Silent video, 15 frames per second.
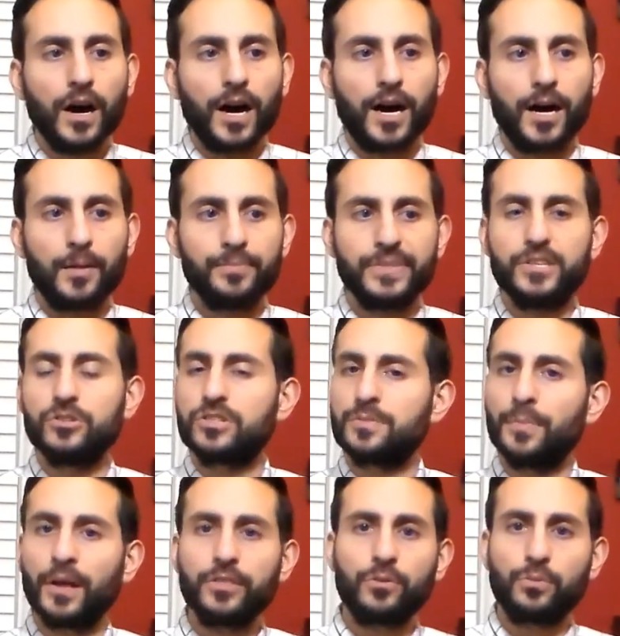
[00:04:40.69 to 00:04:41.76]
Um, you
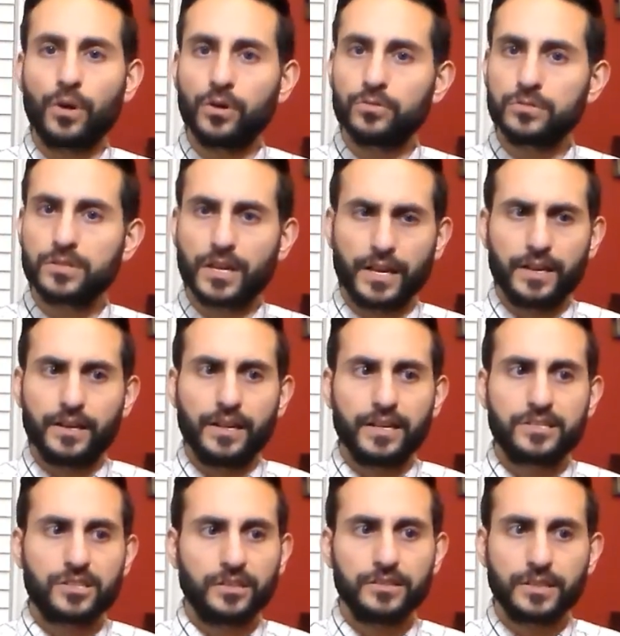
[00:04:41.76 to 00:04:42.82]
smell the rose, and
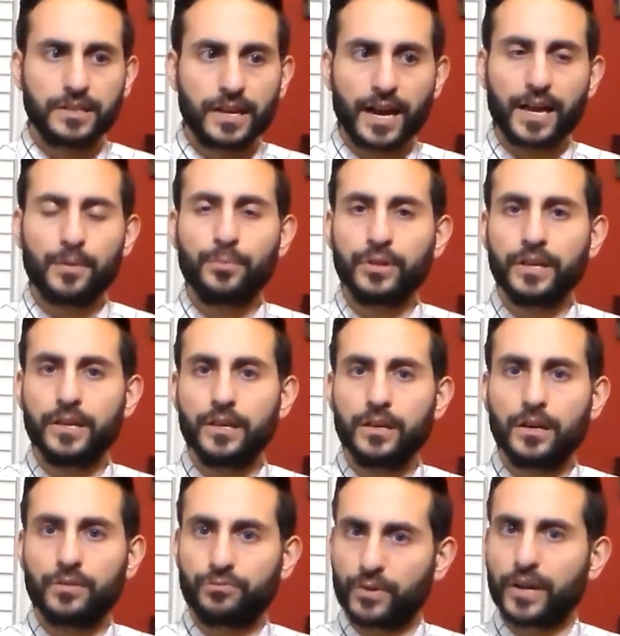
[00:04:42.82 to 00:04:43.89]
it's
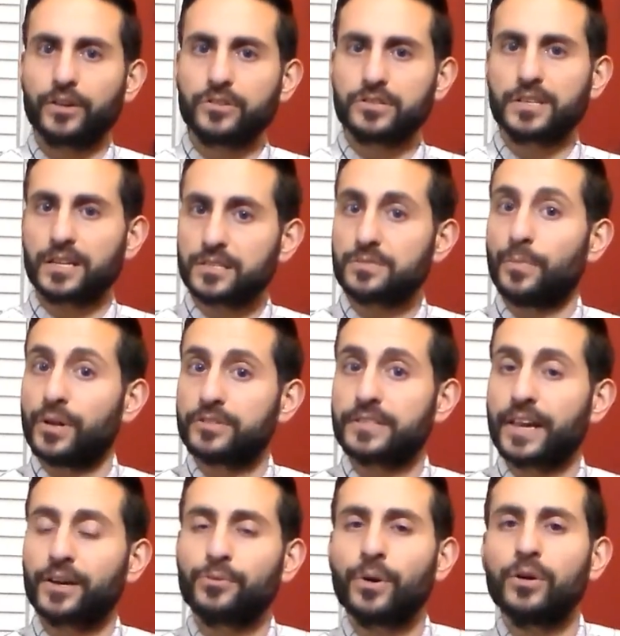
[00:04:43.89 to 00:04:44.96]
undeniably a fragrance that
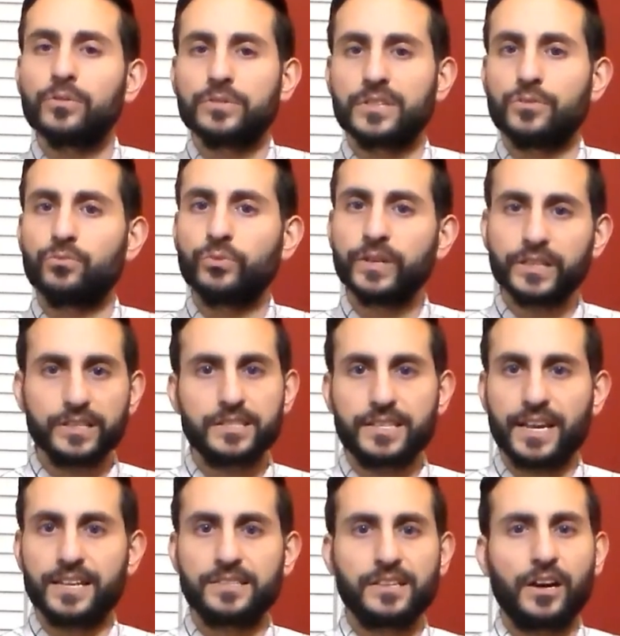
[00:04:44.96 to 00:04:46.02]
smells like rose. It really
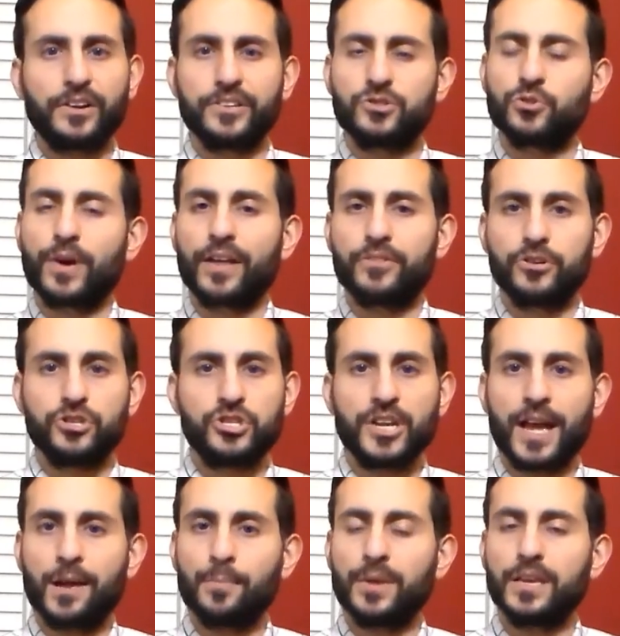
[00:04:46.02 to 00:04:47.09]
stands out. It's rather
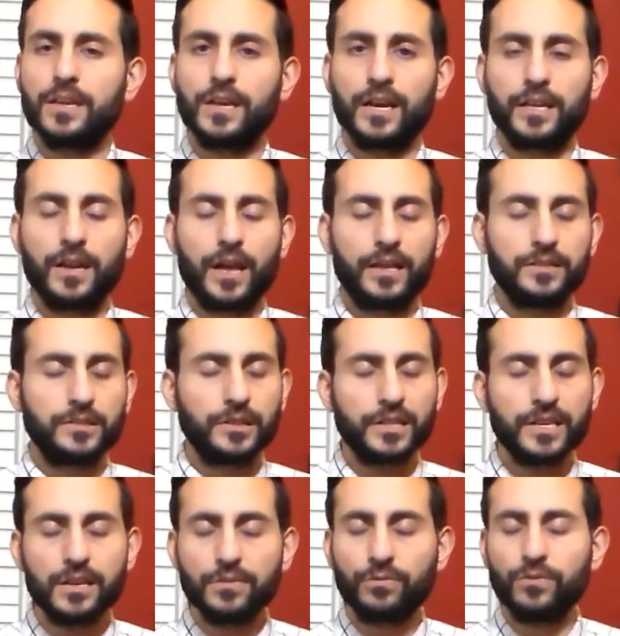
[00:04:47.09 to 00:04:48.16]
jammy and, and
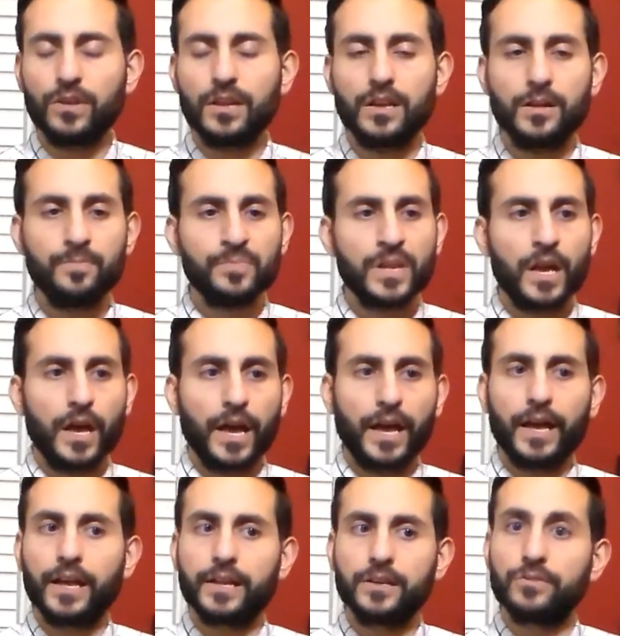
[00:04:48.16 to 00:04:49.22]
leafy
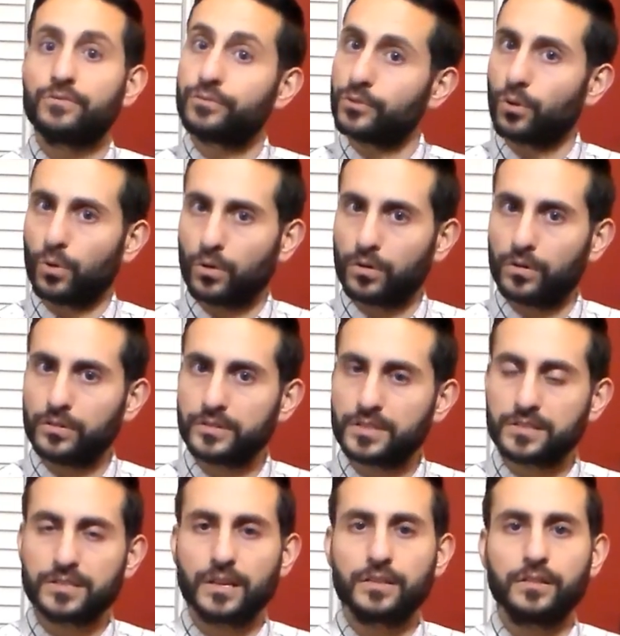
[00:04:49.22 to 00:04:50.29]
and floral,
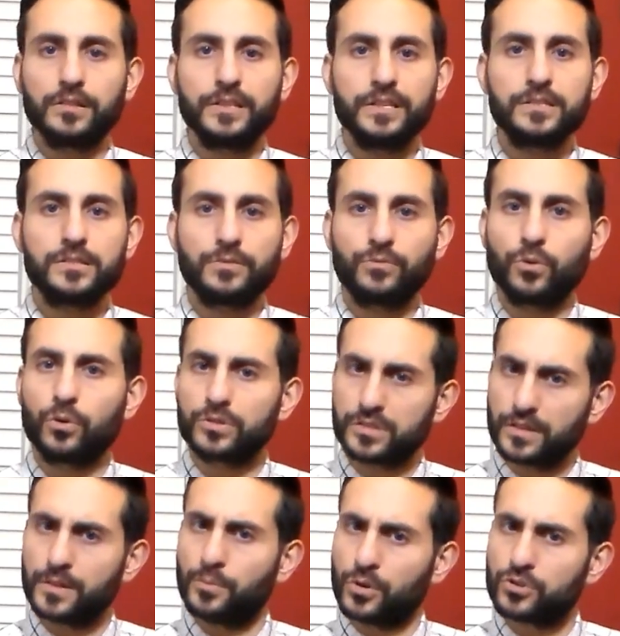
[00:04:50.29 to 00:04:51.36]
to say the least, of
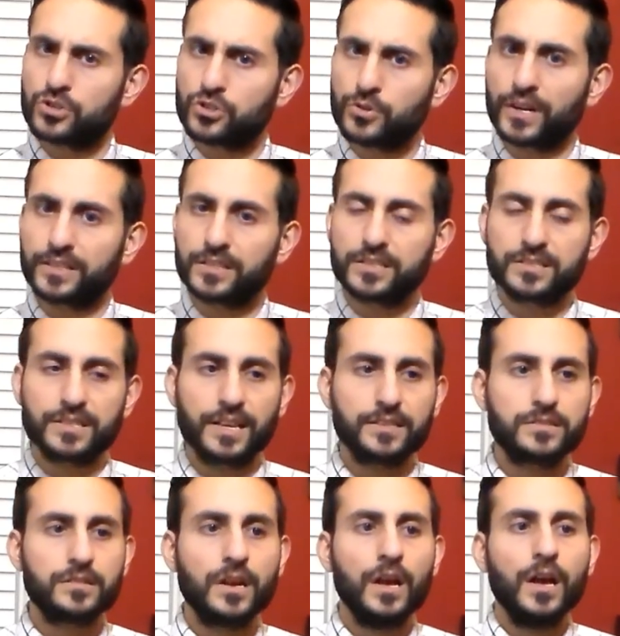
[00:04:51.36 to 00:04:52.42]
course, in the most strictest
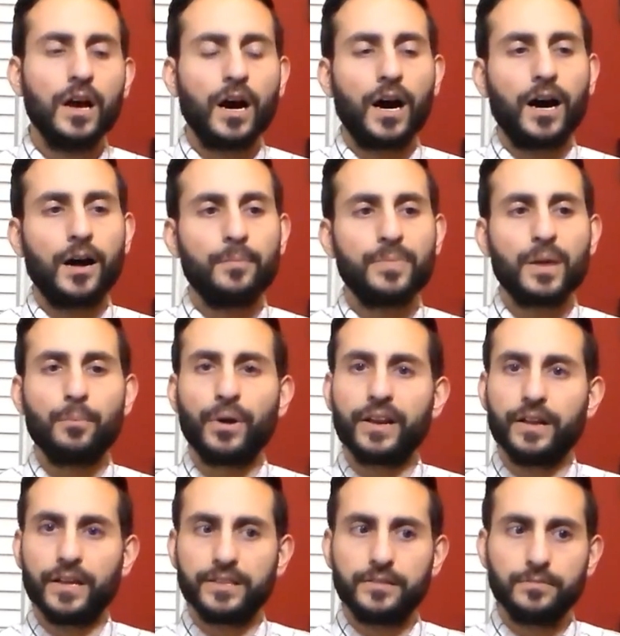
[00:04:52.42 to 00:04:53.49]
sense, um,
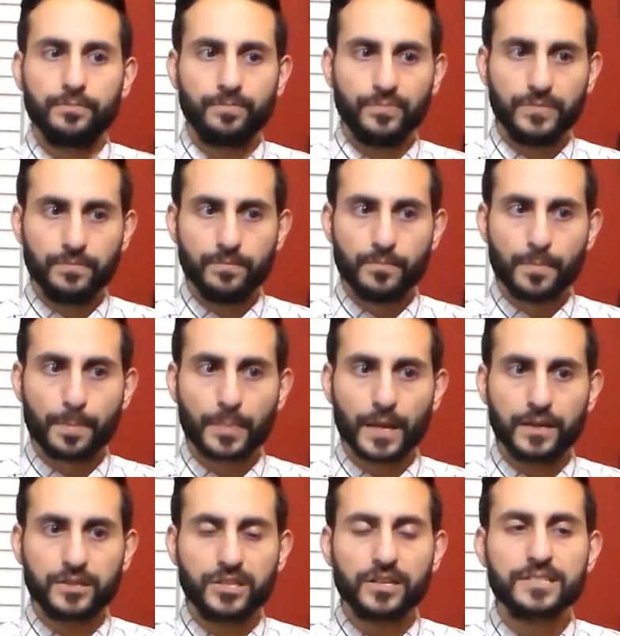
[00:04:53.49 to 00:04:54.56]
but it
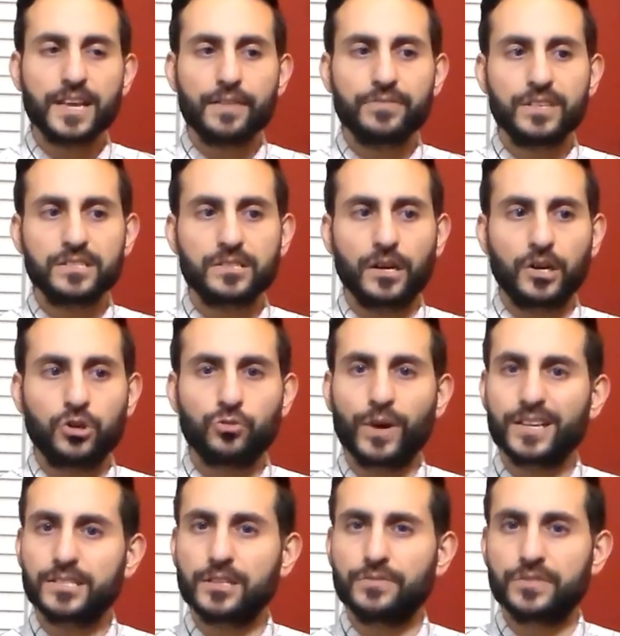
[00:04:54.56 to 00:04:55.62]
does have this
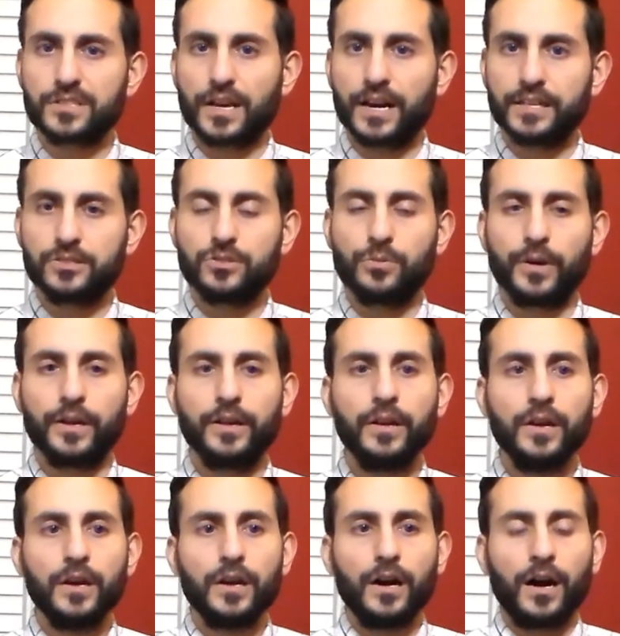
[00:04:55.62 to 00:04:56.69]
aggressive side to it.
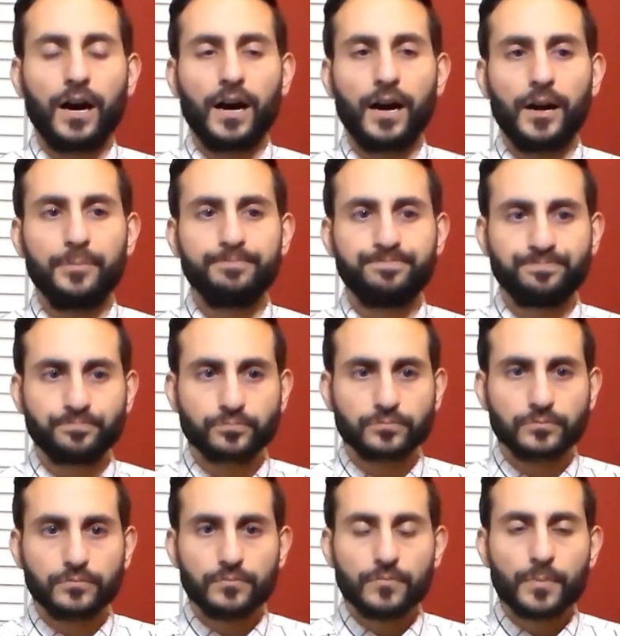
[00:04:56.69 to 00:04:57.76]
Um,
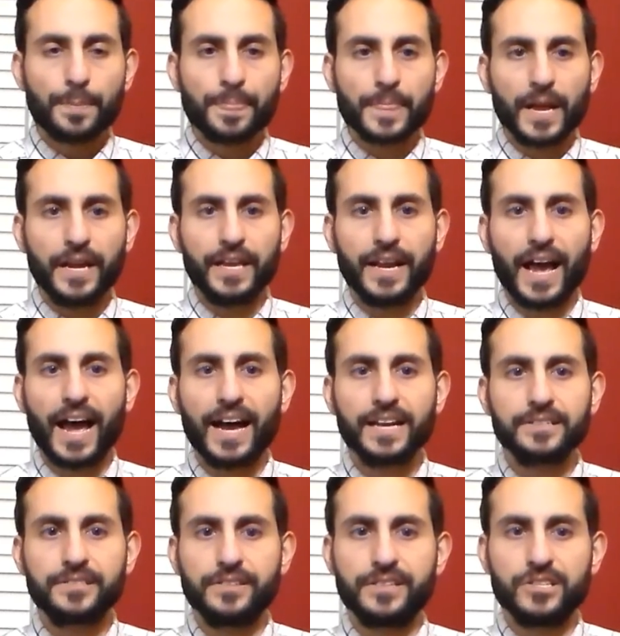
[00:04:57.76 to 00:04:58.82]
it
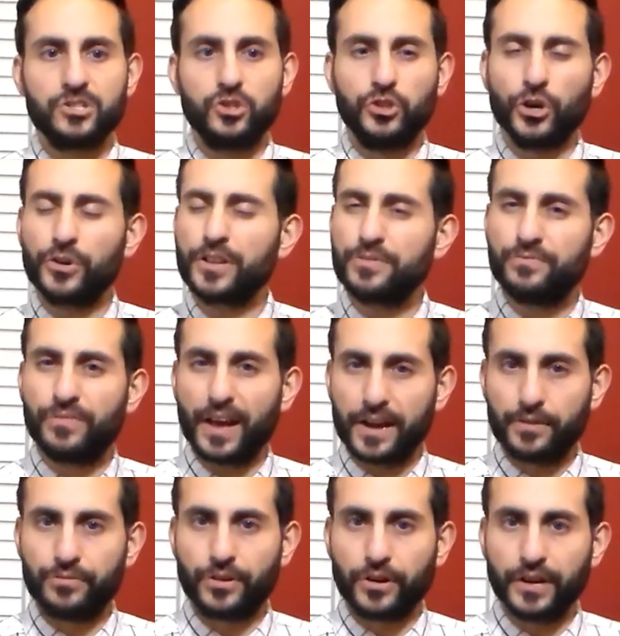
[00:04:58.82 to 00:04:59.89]
has this dirty
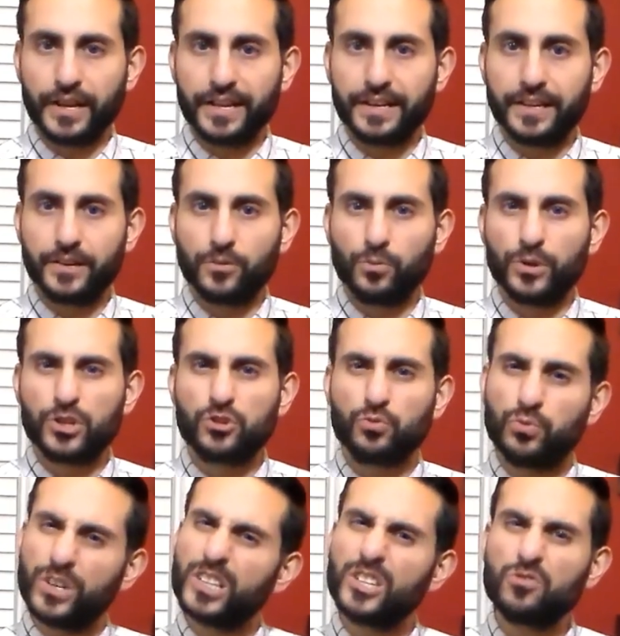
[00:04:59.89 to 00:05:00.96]
vetiver in it which
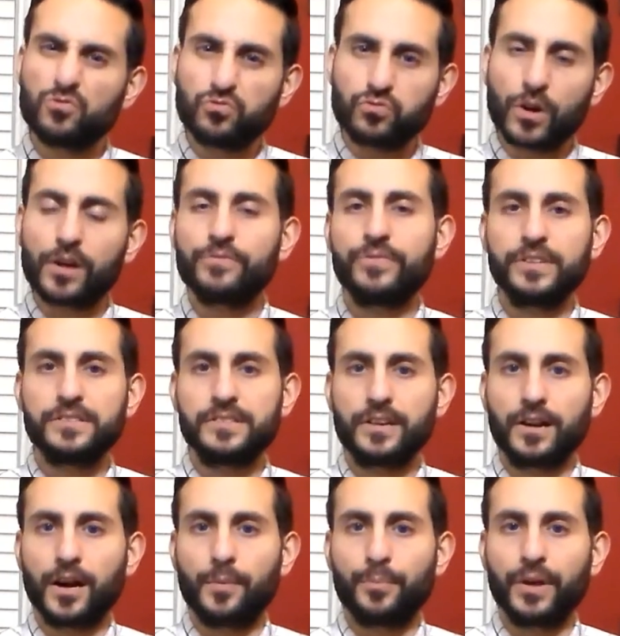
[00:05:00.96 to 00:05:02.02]
really roughens
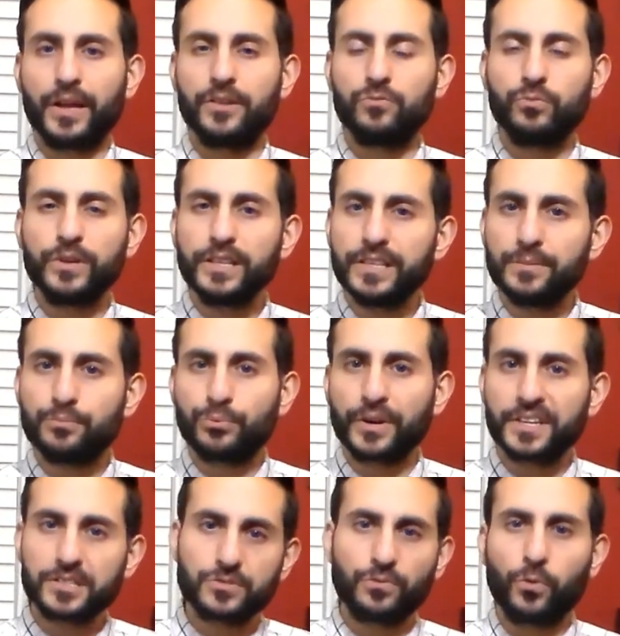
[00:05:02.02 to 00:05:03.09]
it up and really
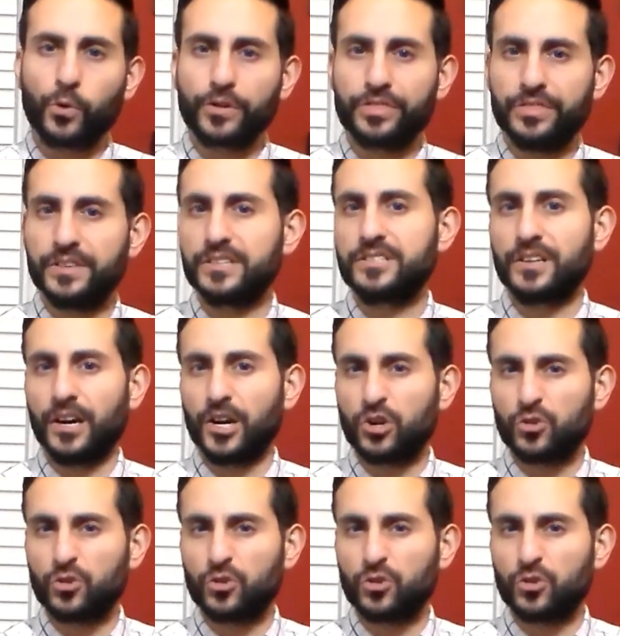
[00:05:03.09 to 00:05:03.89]
brings forth this